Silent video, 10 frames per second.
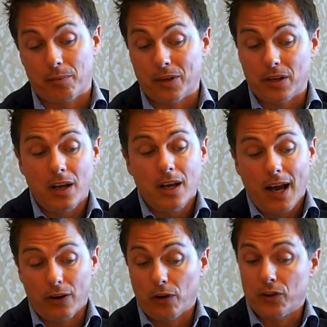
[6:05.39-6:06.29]
but
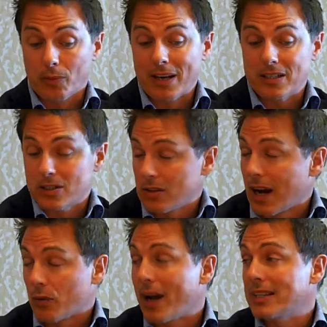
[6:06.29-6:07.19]
I don't know if you know my sister and
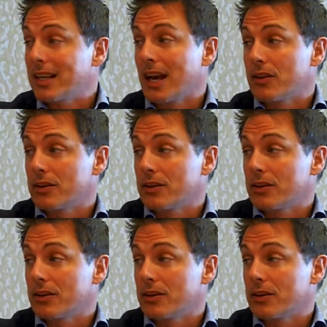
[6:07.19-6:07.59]
I write together.